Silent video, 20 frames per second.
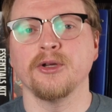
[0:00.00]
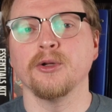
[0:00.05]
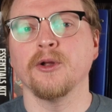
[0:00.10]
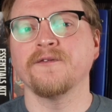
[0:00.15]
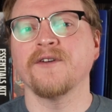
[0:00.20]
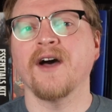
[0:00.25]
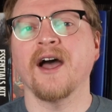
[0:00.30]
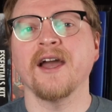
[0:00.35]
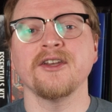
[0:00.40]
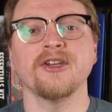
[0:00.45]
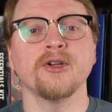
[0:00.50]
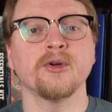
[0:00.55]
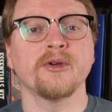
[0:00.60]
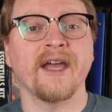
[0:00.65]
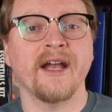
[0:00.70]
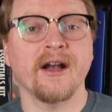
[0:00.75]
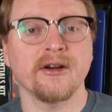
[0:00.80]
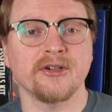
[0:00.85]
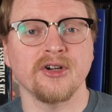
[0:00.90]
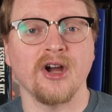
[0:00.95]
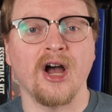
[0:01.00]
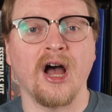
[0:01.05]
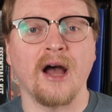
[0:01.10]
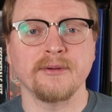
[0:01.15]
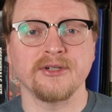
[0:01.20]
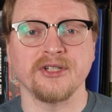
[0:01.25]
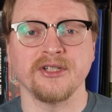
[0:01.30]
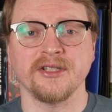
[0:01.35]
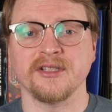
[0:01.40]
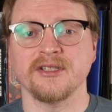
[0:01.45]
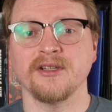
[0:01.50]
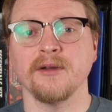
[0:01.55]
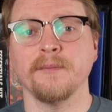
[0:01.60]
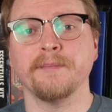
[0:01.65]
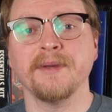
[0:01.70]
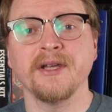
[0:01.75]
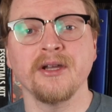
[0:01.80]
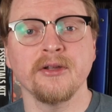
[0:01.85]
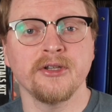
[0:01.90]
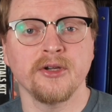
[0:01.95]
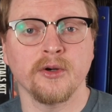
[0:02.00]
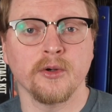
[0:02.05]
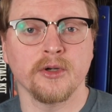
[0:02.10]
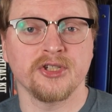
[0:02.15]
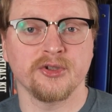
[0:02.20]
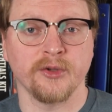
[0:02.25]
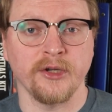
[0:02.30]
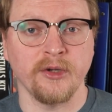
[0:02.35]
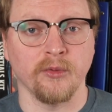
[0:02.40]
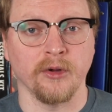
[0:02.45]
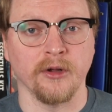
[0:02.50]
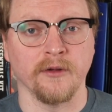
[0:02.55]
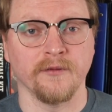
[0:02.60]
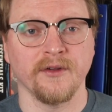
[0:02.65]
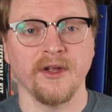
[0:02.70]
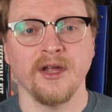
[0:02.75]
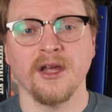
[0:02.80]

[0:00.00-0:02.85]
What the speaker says: You'll find new character options to build your Street Wolf,